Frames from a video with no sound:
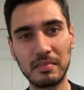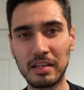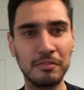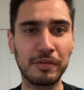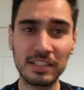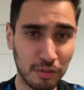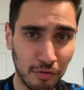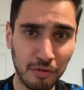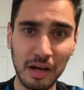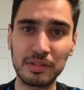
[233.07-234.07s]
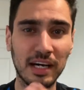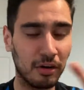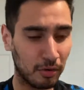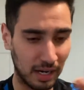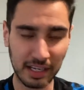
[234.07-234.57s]
First goal for
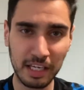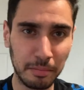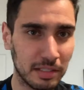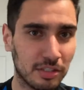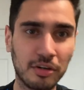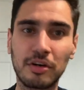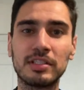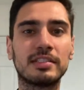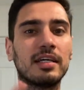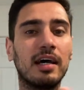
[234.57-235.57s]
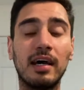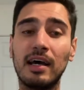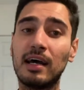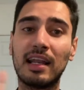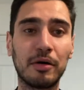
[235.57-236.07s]
Lautaro, Hakimi's cross.
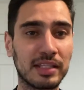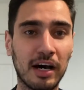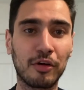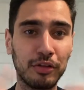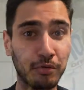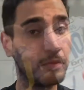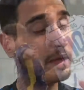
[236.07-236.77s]
Lautaro, you know, we'd be